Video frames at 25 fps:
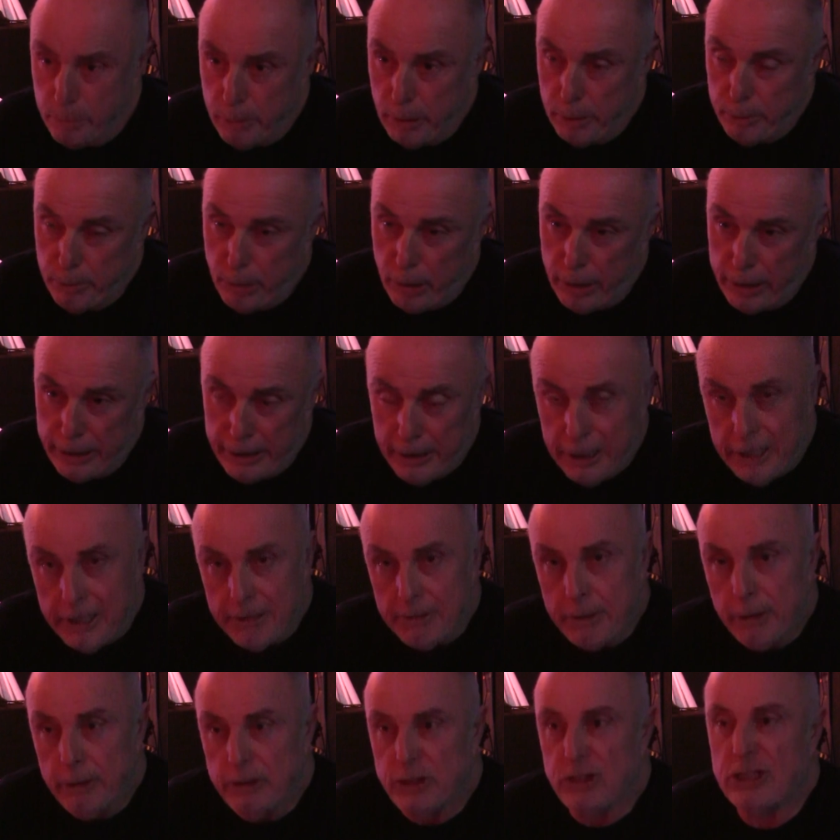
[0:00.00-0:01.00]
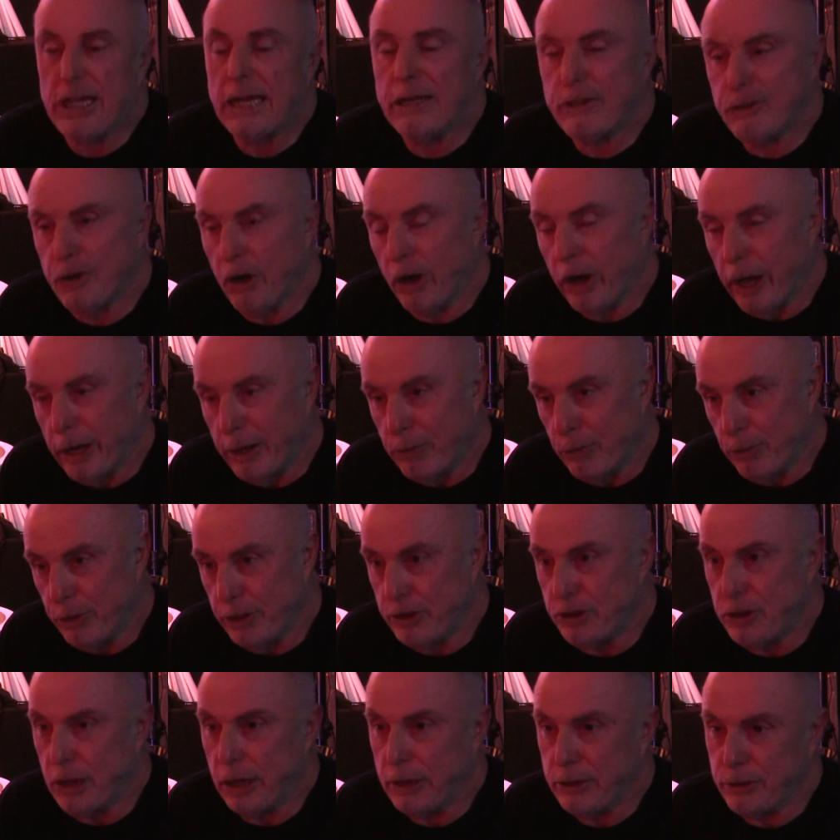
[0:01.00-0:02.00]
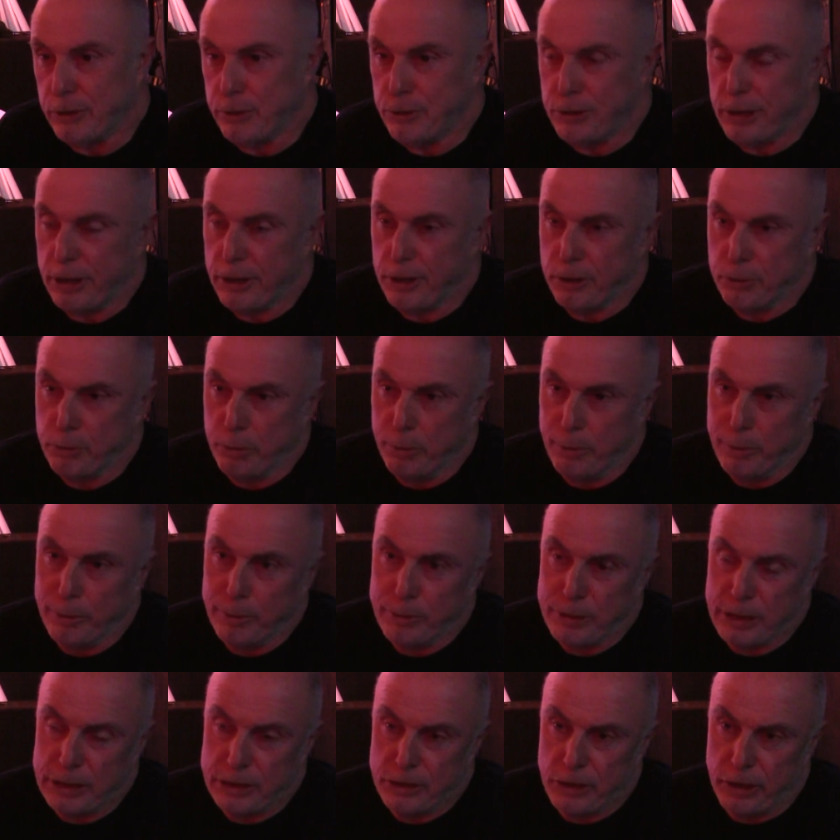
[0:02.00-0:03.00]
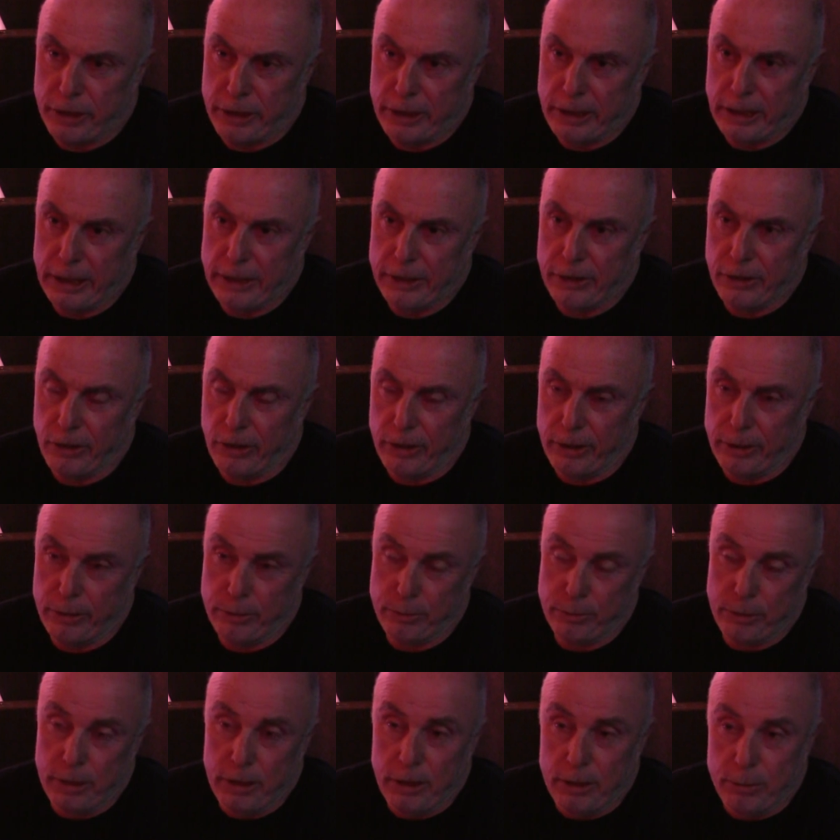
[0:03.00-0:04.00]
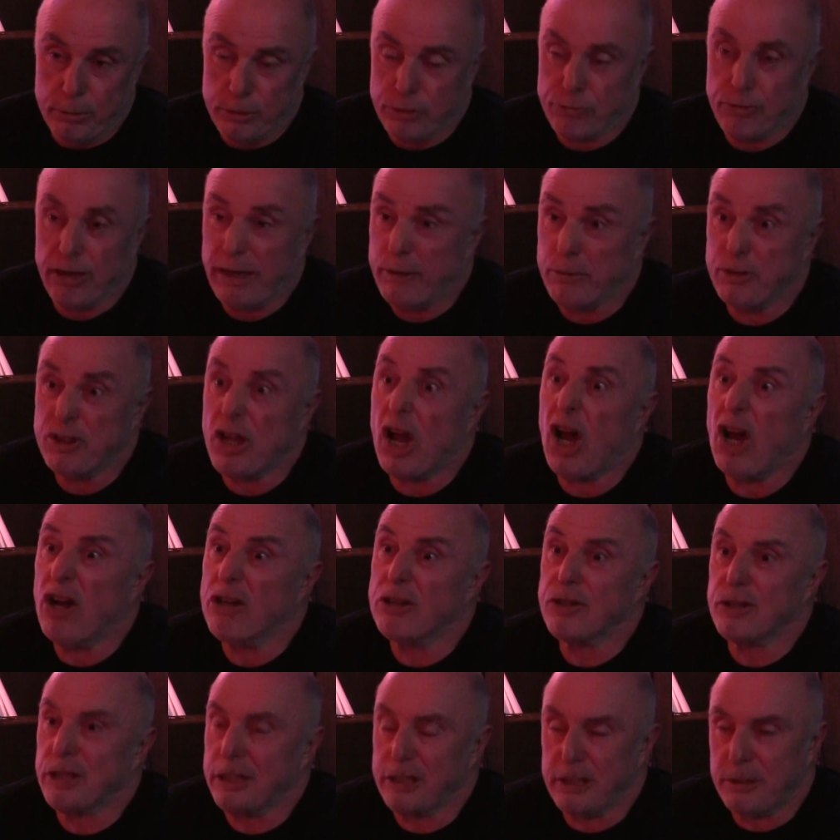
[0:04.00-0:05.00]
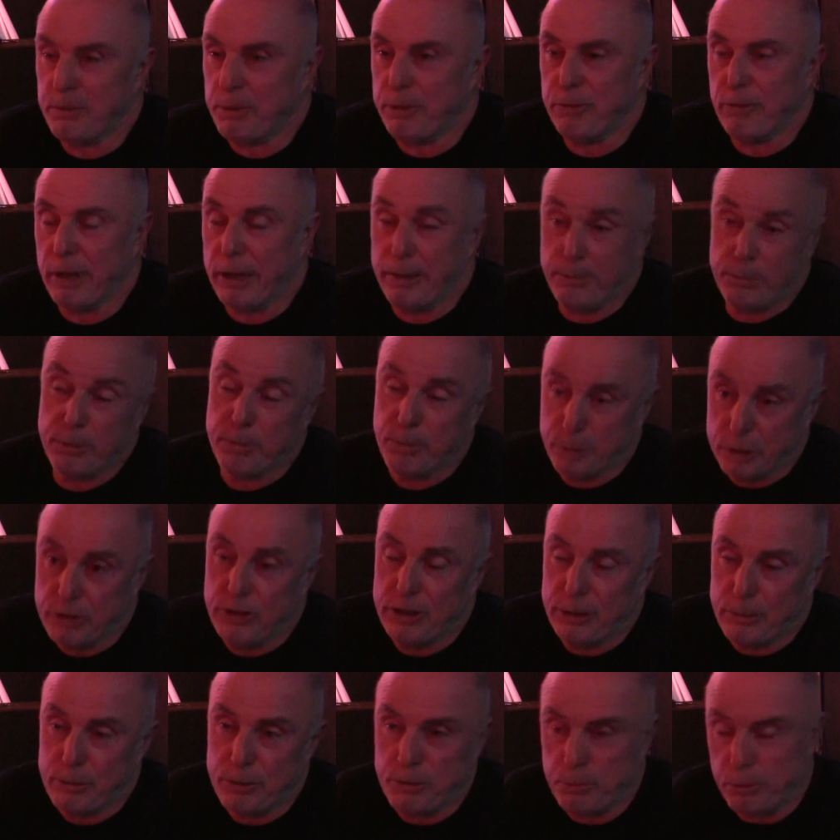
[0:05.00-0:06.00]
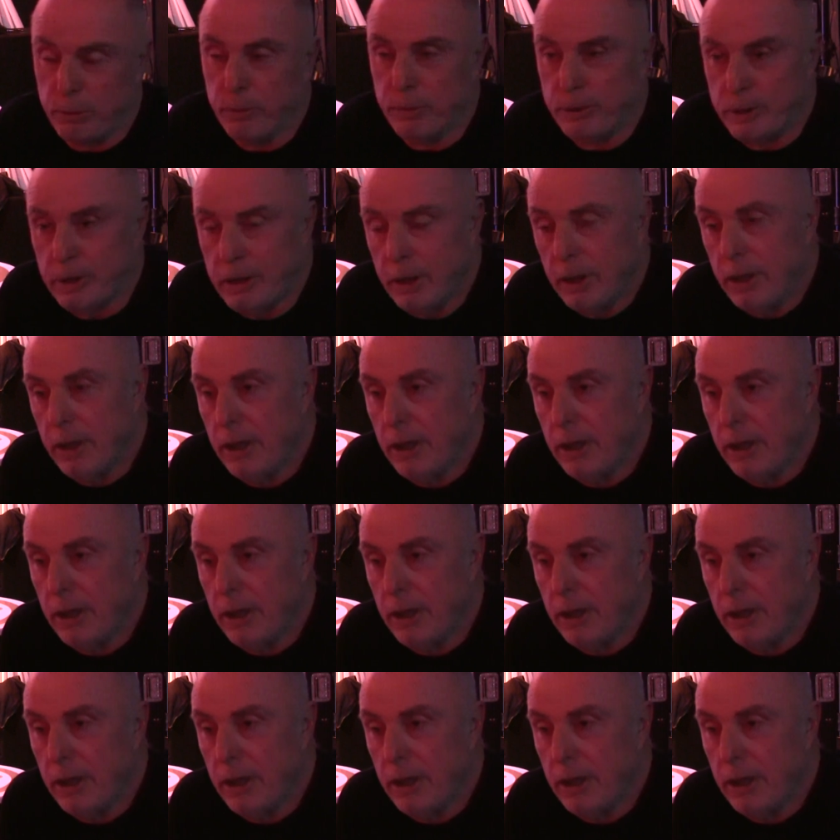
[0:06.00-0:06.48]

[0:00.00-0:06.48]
My satire on the judge who said that a woman who was hitchhiking late at night and was raped was asking to be raped because she was a woman,